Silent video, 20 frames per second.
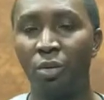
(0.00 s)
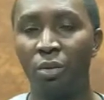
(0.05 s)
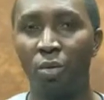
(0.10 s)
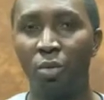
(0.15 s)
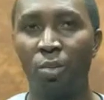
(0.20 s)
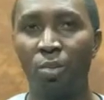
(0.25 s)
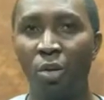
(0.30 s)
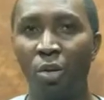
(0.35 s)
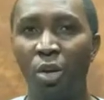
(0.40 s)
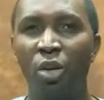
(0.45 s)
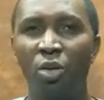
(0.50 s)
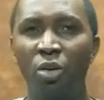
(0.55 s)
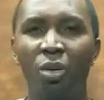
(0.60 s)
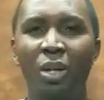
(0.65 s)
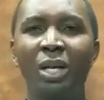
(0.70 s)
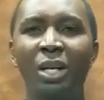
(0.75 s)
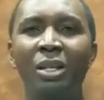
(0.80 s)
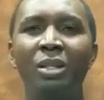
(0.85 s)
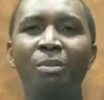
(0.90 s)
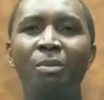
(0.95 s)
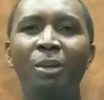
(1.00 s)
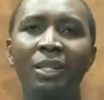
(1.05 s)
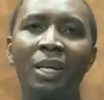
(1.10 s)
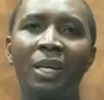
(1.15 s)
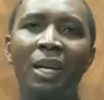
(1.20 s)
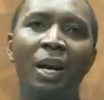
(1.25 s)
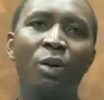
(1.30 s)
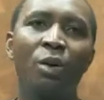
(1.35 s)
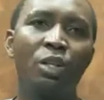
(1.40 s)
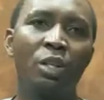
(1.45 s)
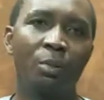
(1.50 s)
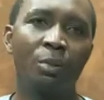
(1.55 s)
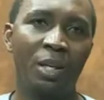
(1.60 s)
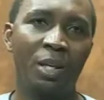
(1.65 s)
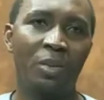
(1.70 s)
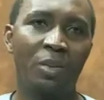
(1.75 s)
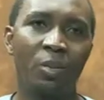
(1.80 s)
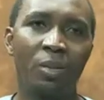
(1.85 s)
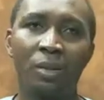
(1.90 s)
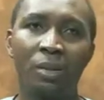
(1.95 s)
classroom. So that's basically how
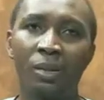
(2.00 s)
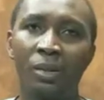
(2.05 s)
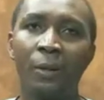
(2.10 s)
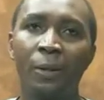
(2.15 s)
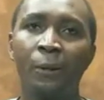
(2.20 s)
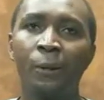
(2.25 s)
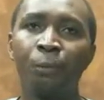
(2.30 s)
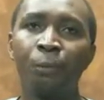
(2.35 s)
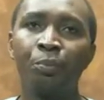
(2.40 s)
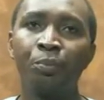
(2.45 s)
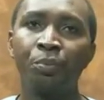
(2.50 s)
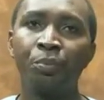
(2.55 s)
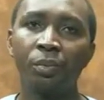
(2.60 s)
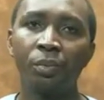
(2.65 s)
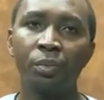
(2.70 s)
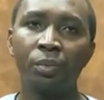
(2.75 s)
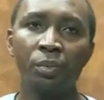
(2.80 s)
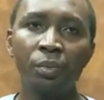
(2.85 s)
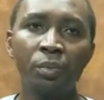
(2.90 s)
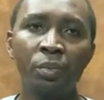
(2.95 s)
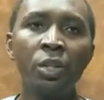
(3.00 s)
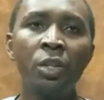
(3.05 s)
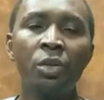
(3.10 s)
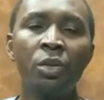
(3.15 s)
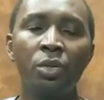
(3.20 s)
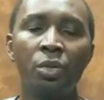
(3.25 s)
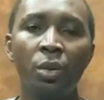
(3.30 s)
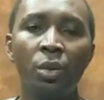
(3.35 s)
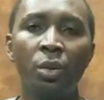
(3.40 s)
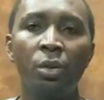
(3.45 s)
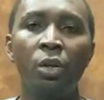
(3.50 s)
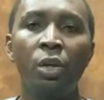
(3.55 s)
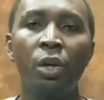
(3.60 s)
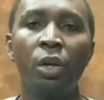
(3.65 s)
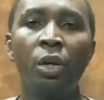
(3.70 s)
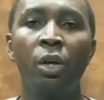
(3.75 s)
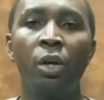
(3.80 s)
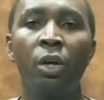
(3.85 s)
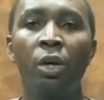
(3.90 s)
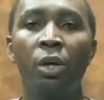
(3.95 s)
TPS works. So
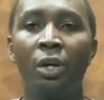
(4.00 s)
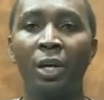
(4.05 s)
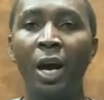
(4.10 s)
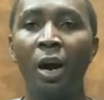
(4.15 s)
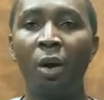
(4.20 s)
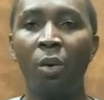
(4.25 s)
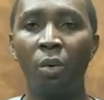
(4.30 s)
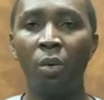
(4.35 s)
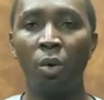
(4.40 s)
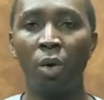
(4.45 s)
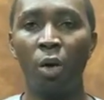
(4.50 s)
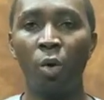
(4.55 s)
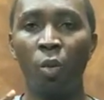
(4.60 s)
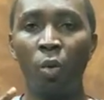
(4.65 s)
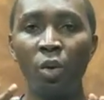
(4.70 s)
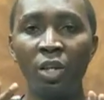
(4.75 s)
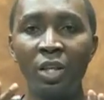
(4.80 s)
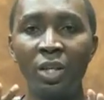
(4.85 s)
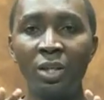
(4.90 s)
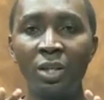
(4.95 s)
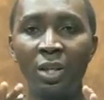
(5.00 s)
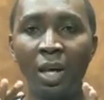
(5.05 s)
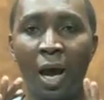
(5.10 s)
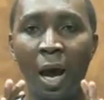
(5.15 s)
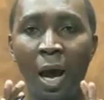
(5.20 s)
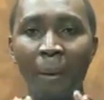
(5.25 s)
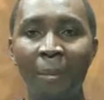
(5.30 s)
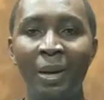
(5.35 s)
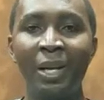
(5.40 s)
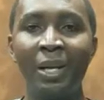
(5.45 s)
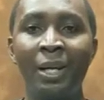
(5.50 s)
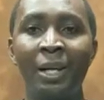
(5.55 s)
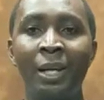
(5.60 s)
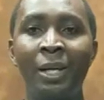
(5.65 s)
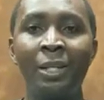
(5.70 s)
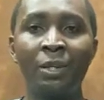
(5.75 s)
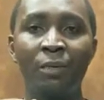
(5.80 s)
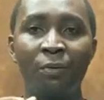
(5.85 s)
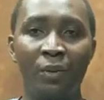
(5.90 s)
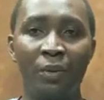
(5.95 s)
now, what is happening in
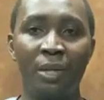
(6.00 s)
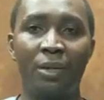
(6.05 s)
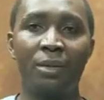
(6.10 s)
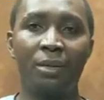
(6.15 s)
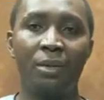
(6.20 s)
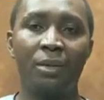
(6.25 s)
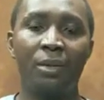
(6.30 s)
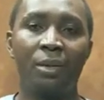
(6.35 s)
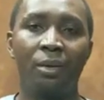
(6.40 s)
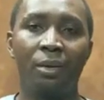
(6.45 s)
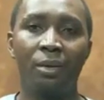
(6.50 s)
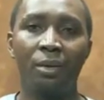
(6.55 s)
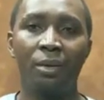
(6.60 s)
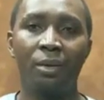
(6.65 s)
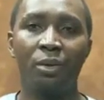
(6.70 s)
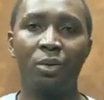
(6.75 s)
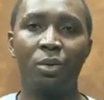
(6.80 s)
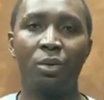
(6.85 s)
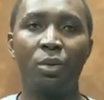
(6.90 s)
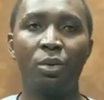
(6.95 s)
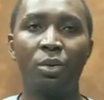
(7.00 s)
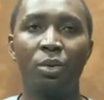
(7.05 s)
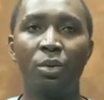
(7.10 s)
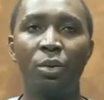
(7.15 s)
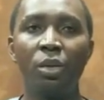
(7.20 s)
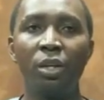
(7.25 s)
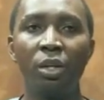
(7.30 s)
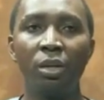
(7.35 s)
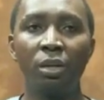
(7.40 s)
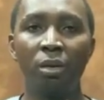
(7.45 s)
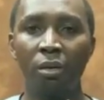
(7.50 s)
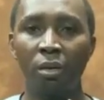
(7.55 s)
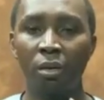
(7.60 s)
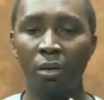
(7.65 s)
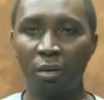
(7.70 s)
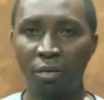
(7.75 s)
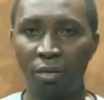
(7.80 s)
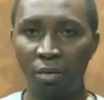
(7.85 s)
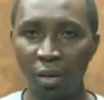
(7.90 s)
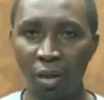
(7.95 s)
each phase? So during
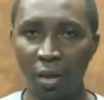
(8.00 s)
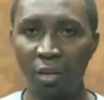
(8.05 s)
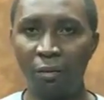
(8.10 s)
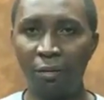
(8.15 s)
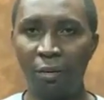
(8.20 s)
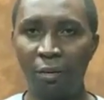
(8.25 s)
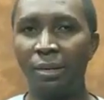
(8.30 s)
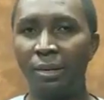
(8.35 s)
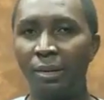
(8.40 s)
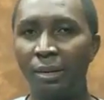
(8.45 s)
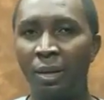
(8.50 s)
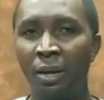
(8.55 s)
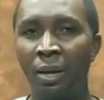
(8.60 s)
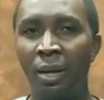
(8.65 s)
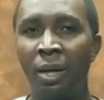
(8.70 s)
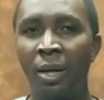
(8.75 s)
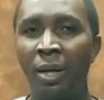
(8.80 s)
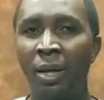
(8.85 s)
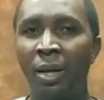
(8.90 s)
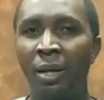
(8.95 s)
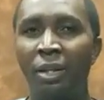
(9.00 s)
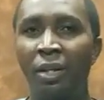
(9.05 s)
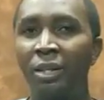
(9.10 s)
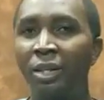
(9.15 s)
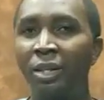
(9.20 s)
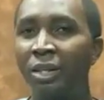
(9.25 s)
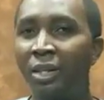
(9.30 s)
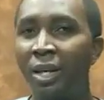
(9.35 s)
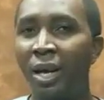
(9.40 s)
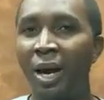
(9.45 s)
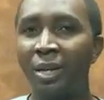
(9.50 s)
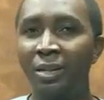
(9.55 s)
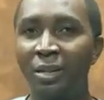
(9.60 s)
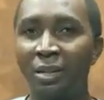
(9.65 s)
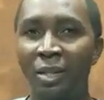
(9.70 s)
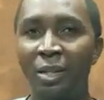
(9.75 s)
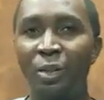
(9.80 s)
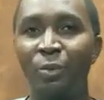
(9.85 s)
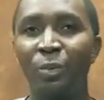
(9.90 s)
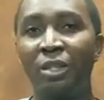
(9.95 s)
think phase, the teacher
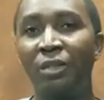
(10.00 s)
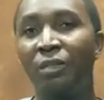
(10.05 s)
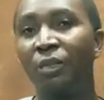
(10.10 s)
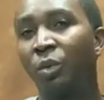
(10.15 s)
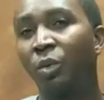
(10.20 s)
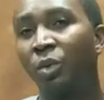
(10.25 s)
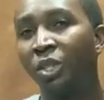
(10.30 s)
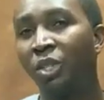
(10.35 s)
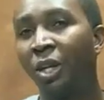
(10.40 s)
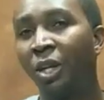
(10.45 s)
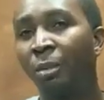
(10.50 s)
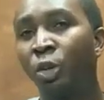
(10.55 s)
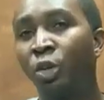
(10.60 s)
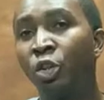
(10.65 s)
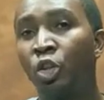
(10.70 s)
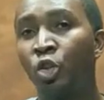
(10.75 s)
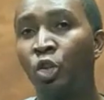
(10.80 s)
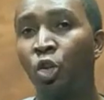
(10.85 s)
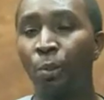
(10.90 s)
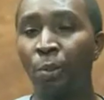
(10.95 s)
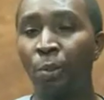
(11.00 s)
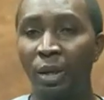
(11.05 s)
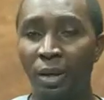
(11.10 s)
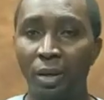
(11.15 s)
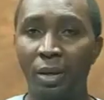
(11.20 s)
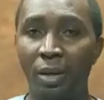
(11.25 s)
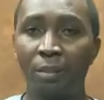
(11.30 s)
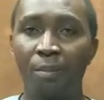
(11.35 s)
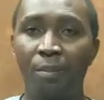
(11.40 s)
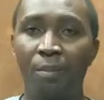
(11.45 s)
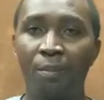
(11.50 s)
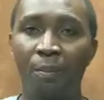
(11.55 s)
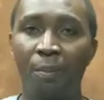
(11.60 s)
asks a specific question about a topic.